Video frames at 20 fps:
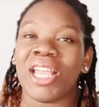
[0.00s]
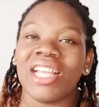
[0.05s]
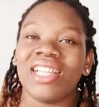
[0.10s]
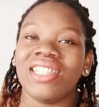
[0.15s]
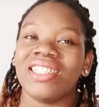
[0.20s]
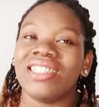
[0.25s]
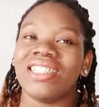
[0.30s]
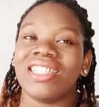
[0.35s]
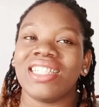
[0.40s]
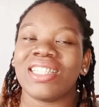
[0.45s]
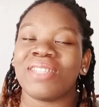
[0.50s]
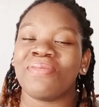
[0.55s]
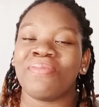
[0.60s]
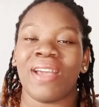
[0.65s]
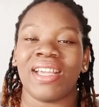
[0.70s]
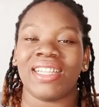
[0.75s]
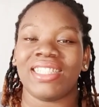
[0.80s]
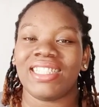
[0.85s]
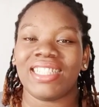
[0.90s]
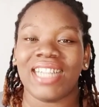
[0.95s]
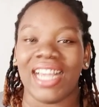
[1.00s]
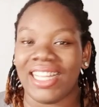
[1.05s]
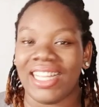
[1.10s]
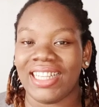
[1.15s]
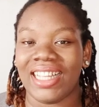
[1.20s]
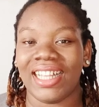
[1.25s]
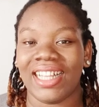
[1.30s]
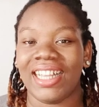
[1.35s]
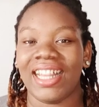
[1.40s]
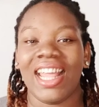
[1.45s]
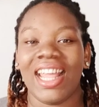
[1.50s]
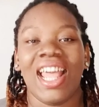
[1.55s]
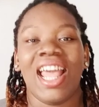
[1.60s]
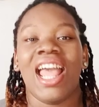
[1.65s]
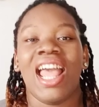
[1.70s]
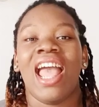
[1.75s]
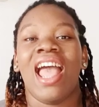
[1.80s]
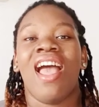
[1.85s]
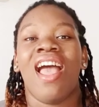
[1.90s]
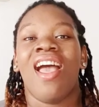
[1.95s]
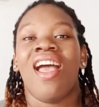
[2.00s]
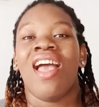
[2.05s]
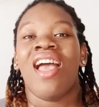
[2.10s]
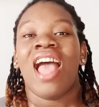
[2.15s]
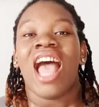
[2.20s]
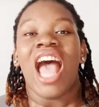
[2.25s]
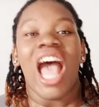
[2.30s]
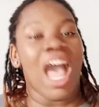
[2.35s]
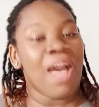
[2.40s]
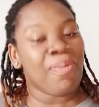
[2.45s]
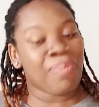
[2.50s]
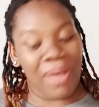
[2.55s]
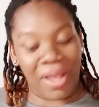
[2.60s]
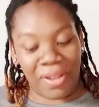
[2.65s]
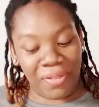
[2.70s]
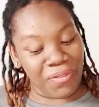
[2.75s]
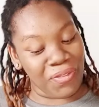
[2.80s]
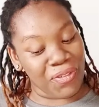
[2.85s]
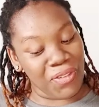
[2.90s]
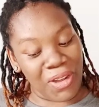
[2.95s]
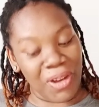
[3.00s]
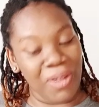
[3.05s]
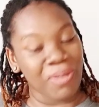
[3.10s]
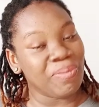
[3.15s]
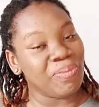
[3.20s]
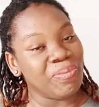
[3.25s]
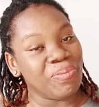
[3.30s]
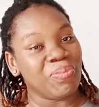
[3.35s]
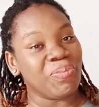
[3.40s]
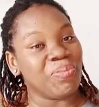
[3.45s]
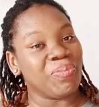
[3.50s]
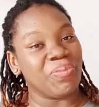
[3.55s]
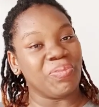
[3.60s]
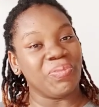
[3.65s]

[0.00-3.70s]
in this my channel. Apart from,